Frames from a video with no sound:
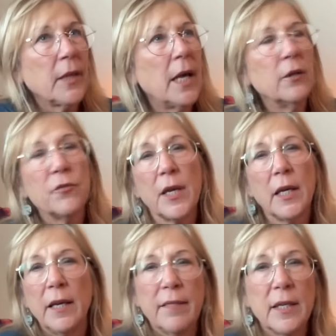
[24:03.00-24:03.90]
I don't think
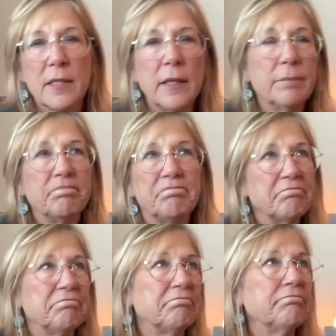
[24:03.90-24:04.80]
anything sudden.
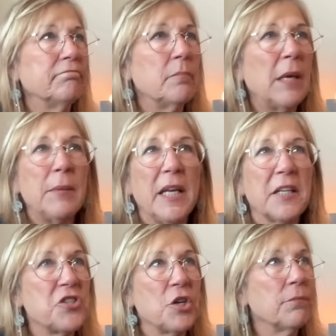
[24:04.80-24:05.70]
Maybe
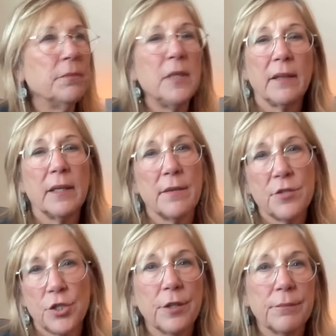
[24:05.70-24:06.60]
next year. Nothing
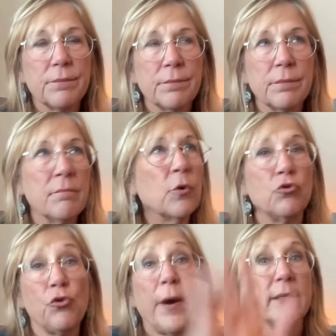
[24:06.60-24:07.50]
this year.
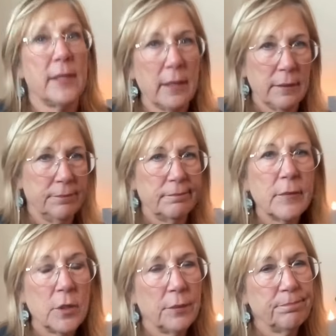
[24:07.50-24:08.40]
Drastic.
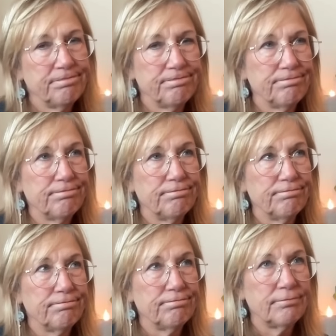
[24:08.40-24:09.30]
So
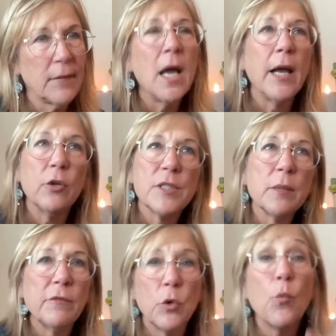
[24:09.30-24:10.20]
I know
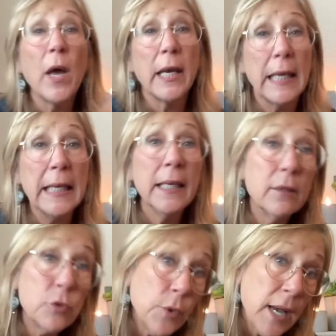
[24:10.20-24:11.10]
some of you want to get
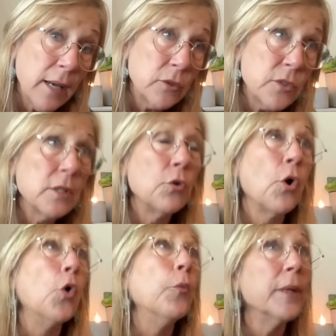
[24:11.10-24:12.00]
into a house and you're
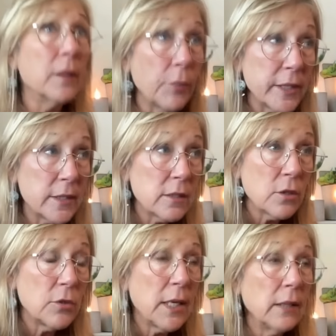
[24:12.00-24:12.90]
hoping the prices
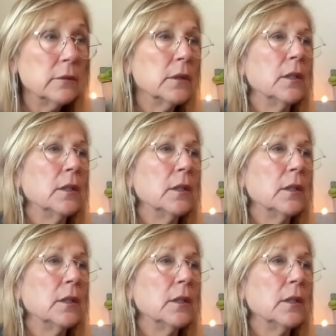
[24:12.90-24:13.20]
go down.